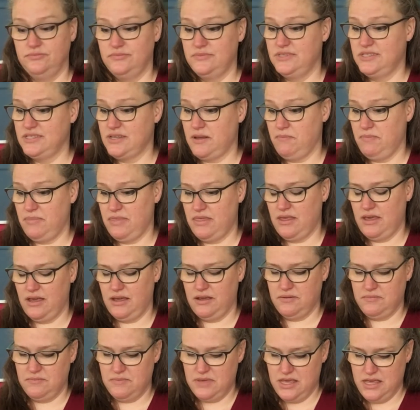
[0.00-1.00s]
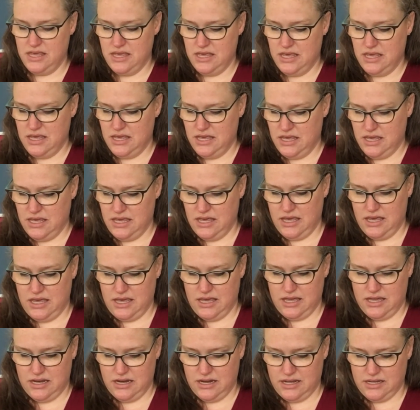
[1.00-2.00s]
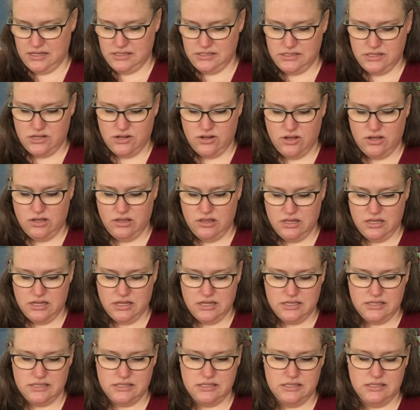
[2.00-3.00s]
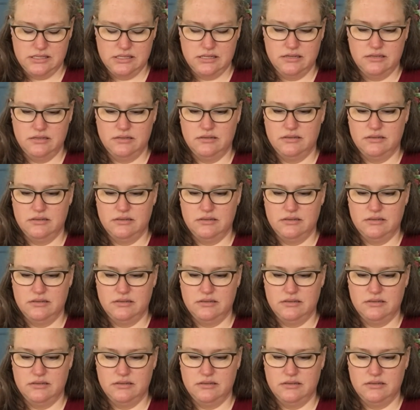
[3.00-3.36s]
something, and I saw this